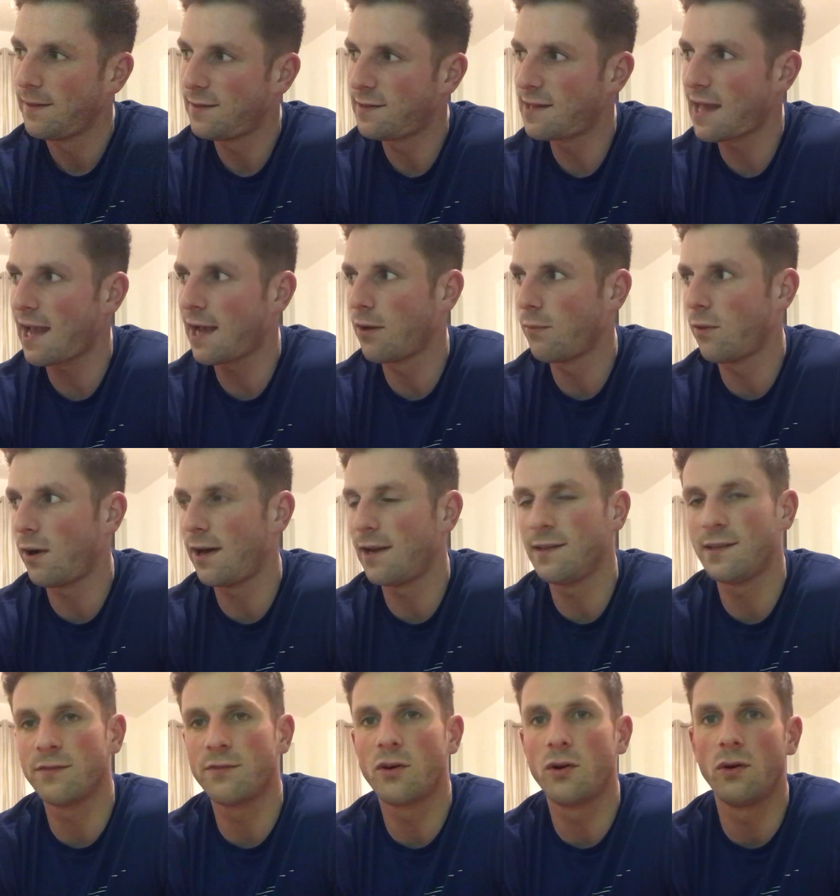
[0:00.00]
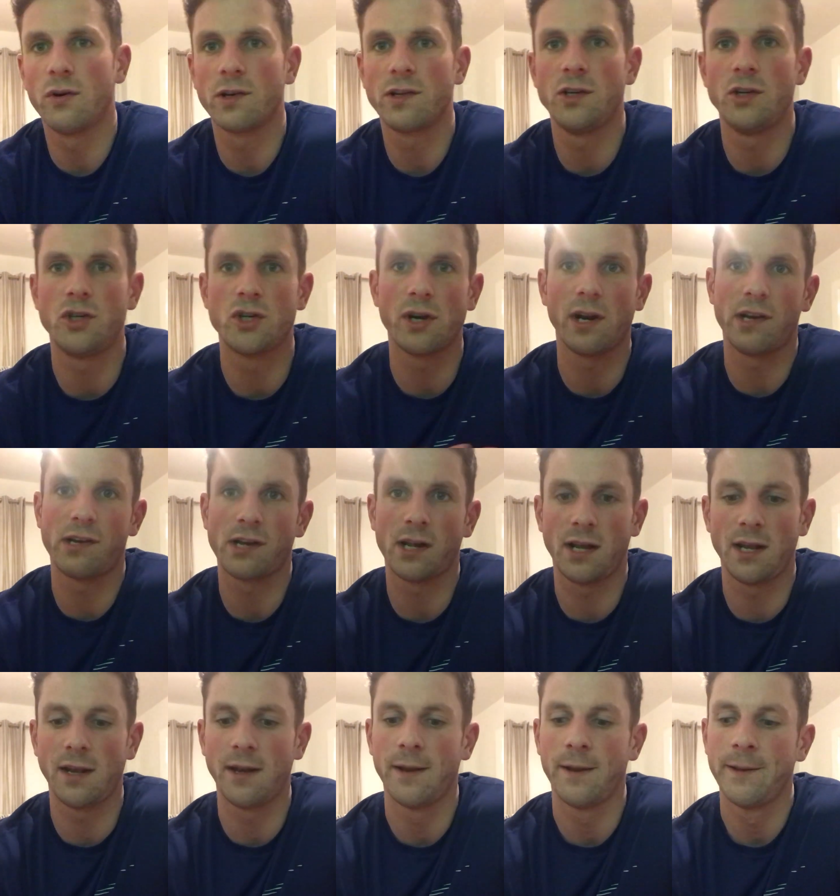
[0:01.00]
The second one is, of course,
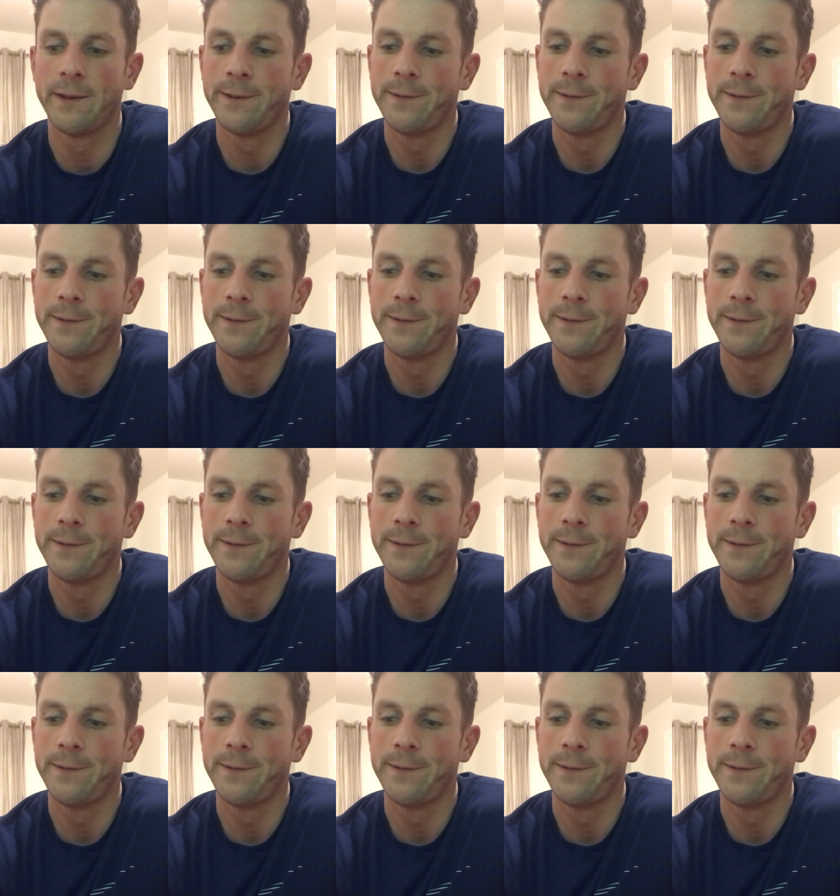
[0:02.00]
nutrition.